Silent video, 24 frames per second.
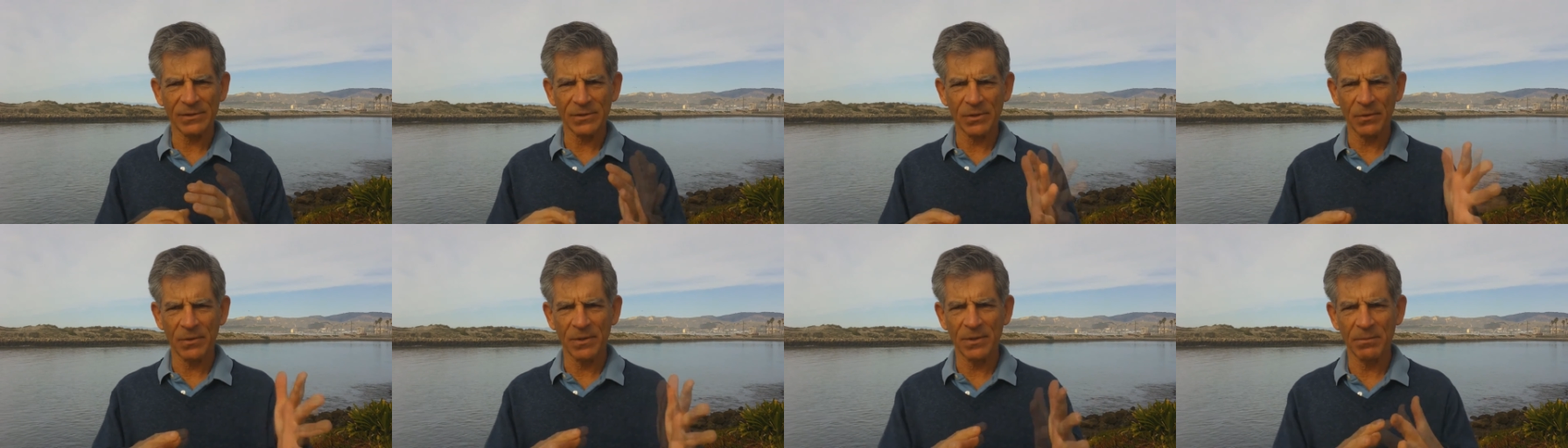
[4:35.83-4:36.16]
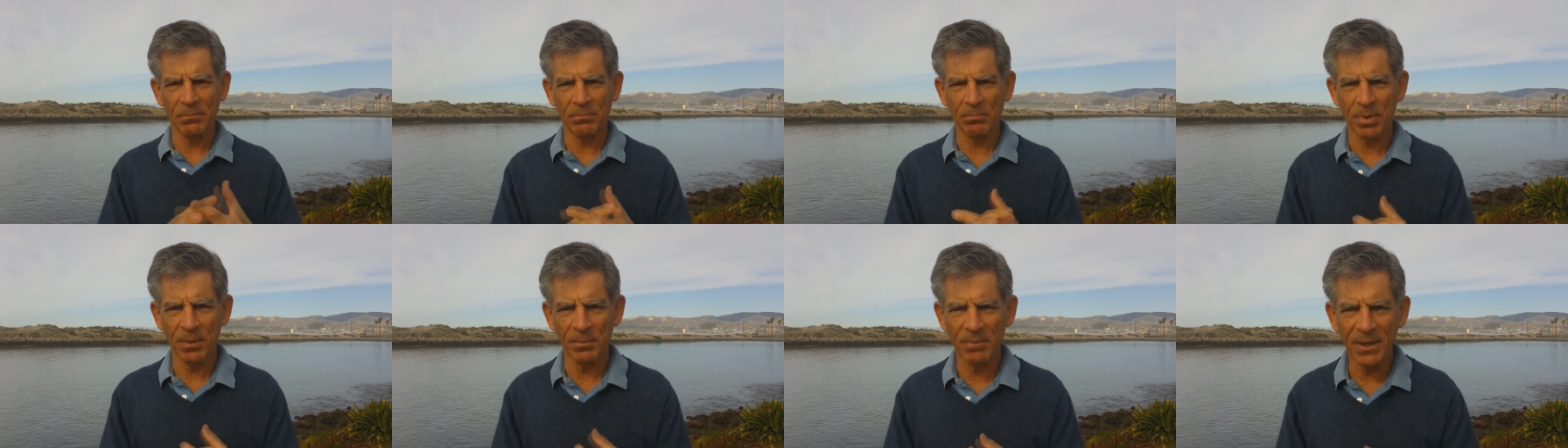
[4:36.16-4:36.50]
So the
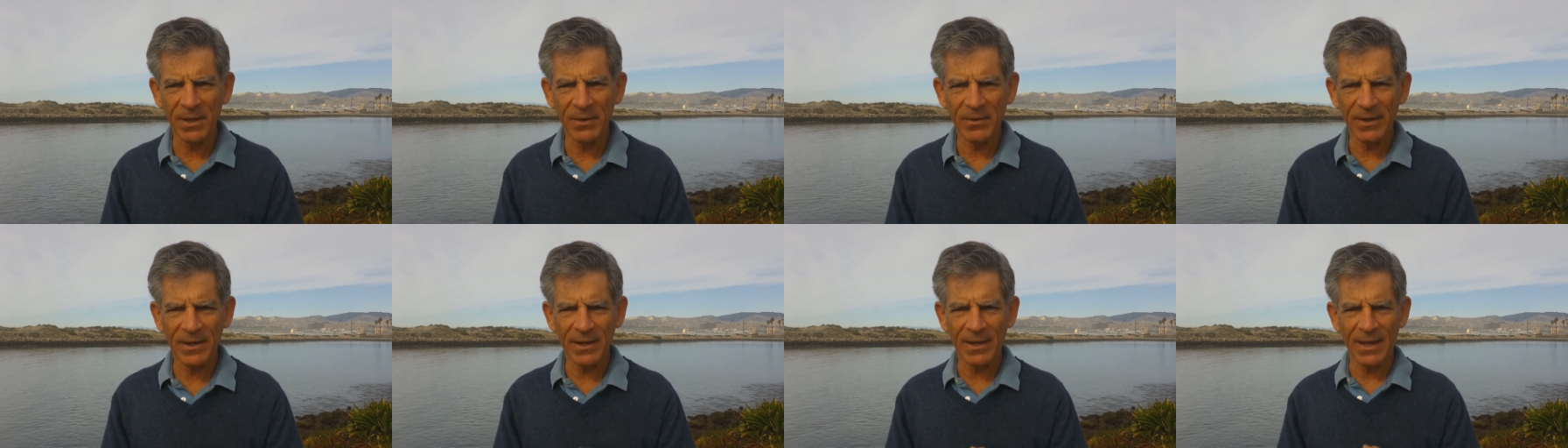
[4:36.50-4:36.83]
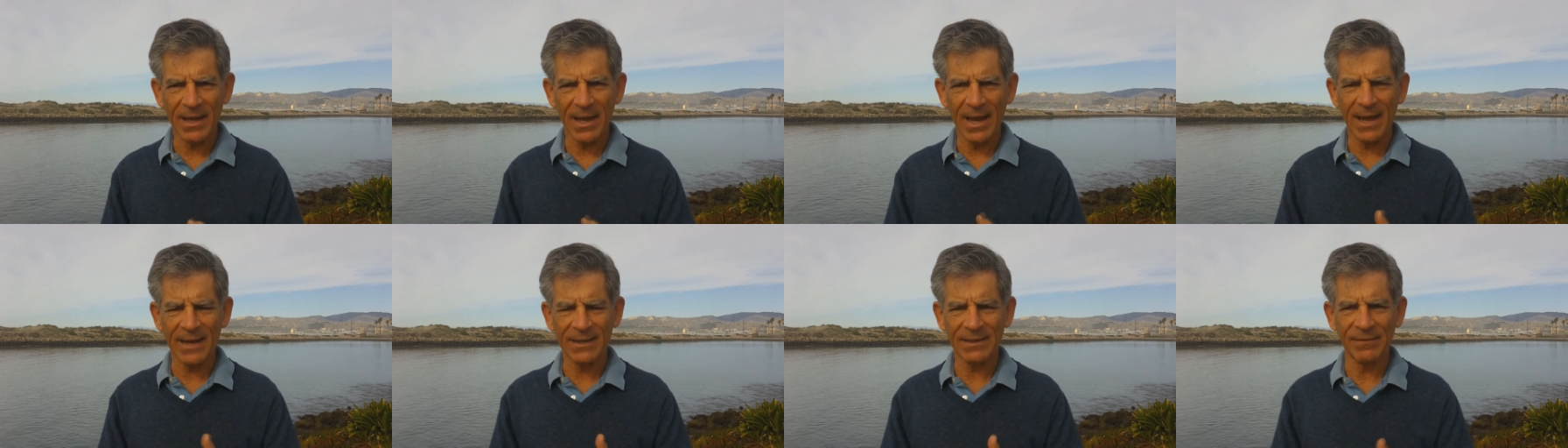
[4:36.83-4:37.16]
preparing,
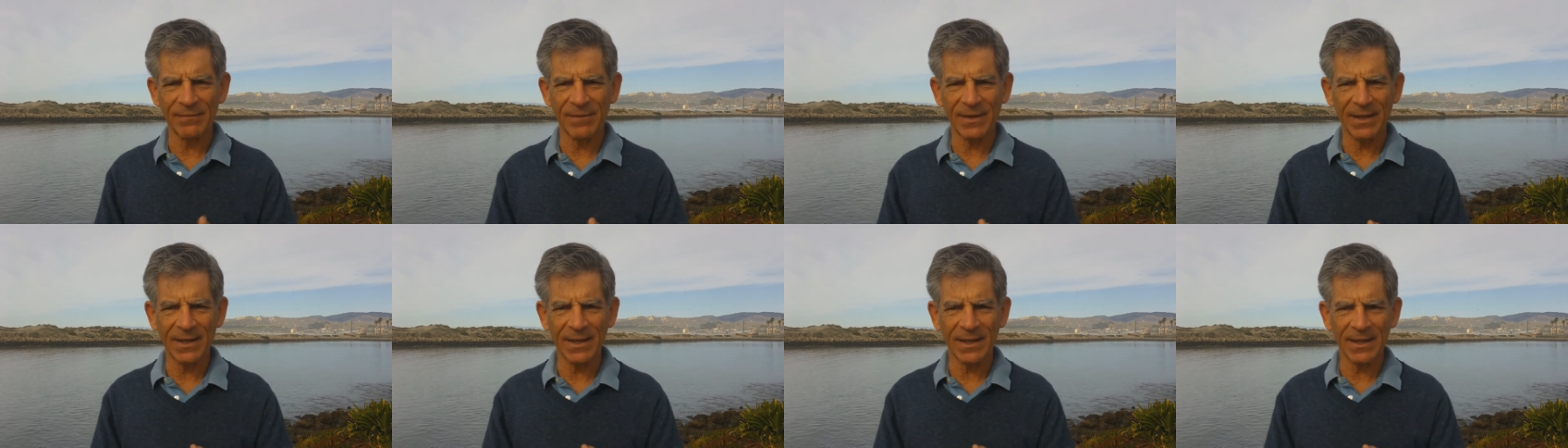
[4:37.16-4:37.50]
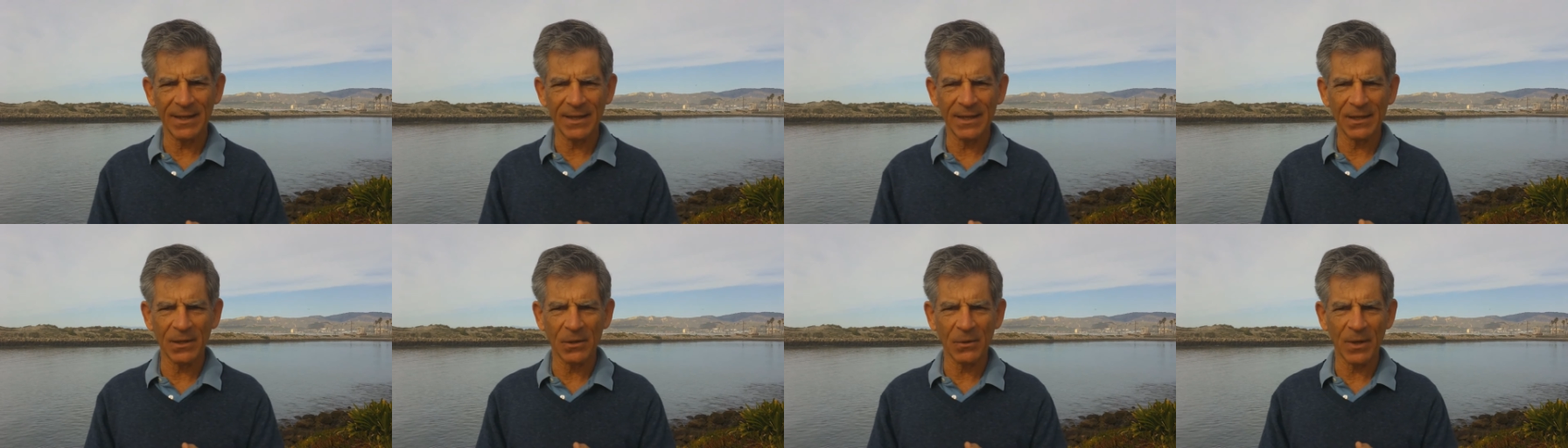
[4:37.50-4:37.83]
activating,
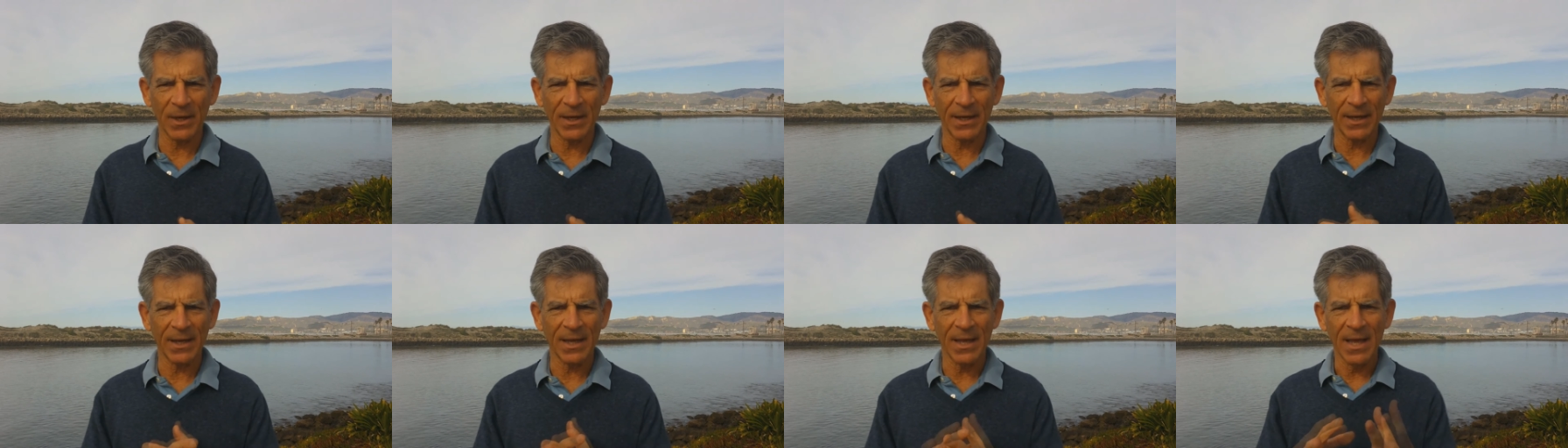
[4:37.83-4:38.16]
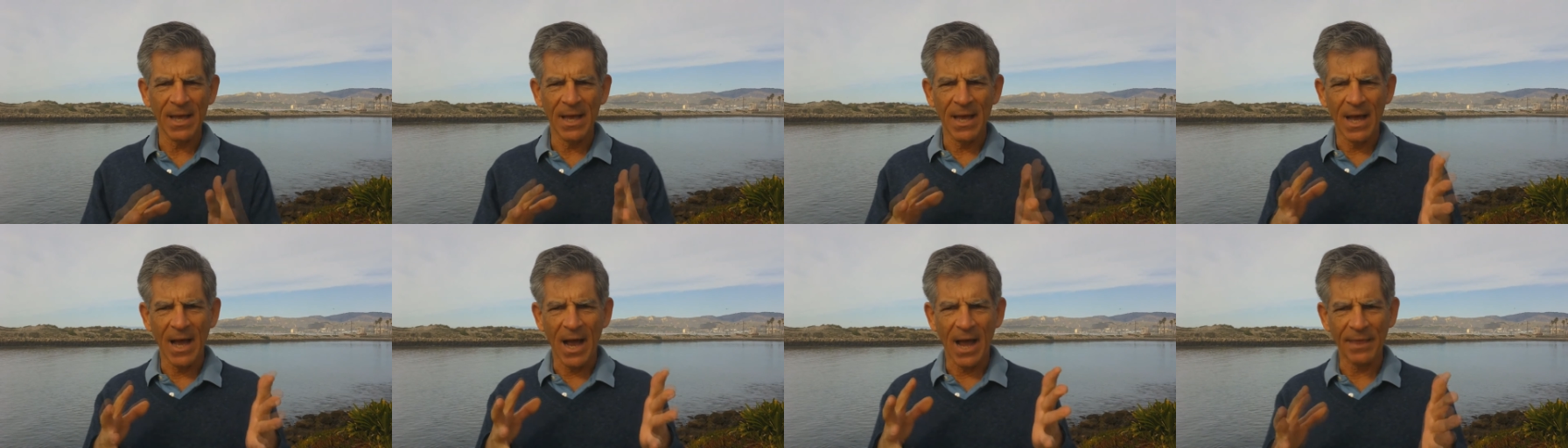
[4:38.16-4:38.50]
and integrating.
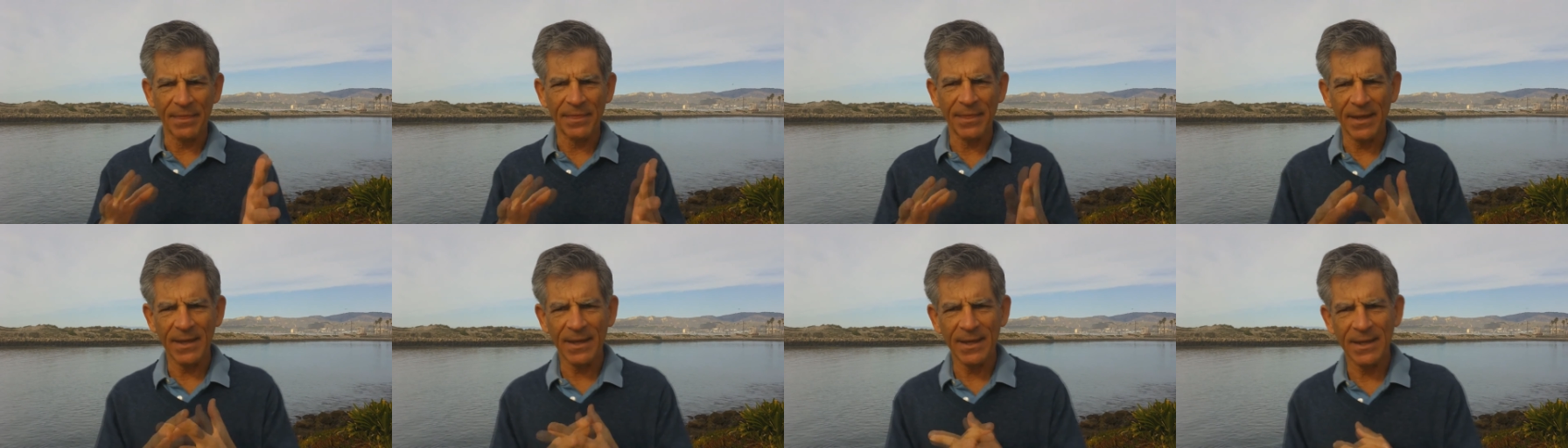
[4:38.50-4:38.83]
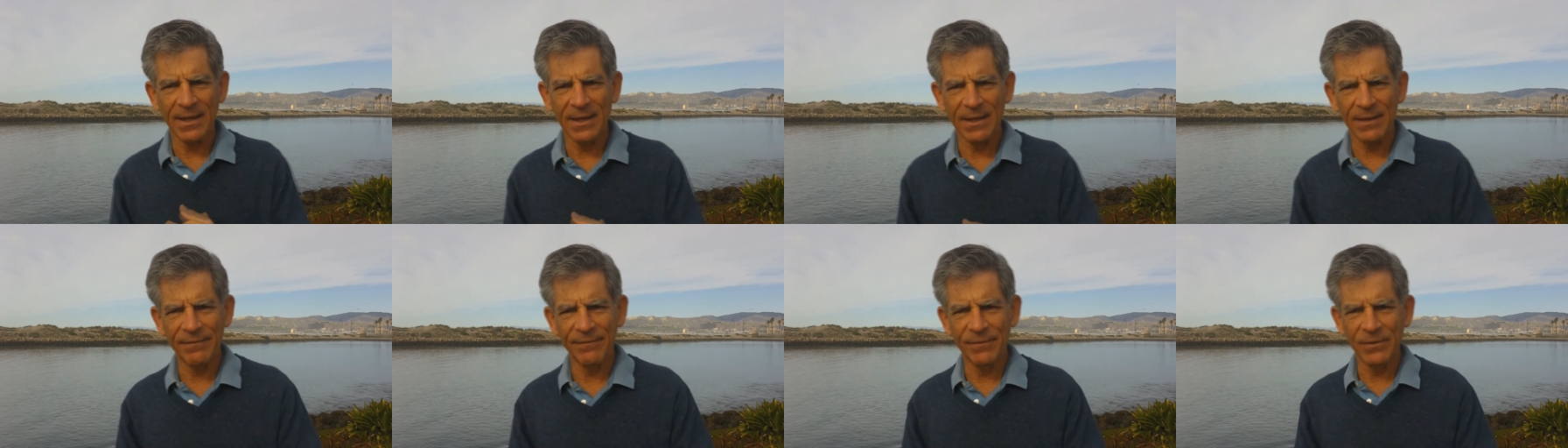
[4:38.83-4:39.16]
I think
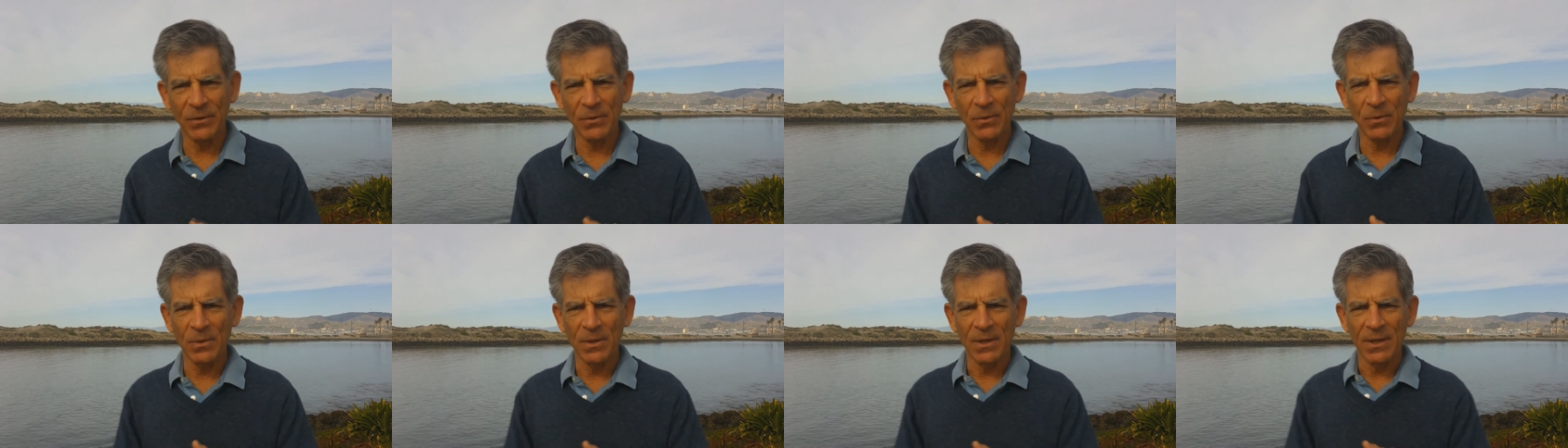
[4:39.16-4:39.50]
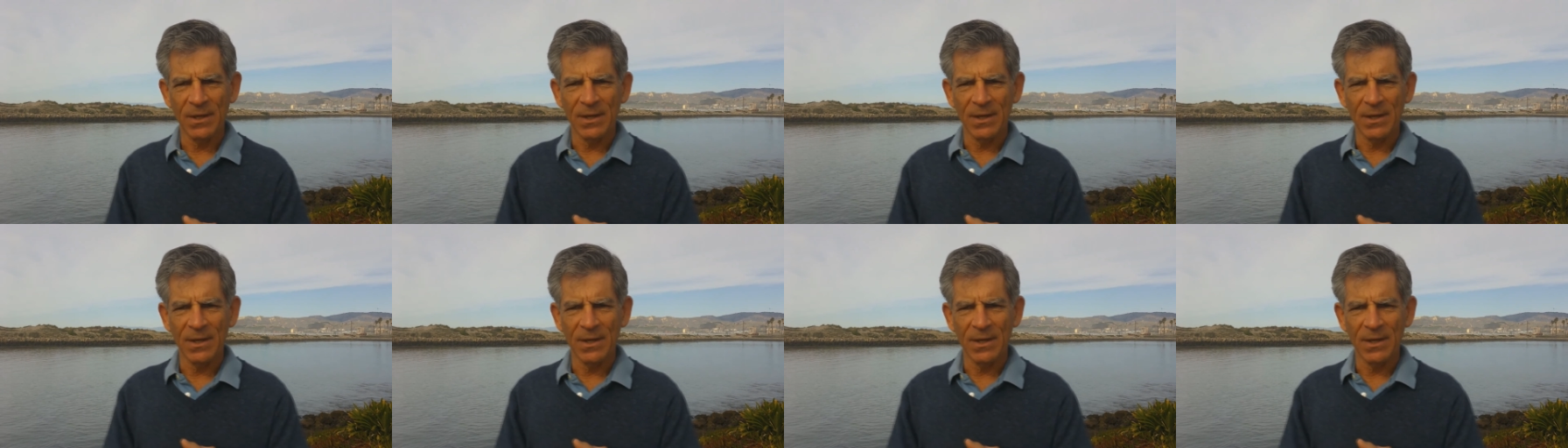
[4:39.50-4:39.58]
if you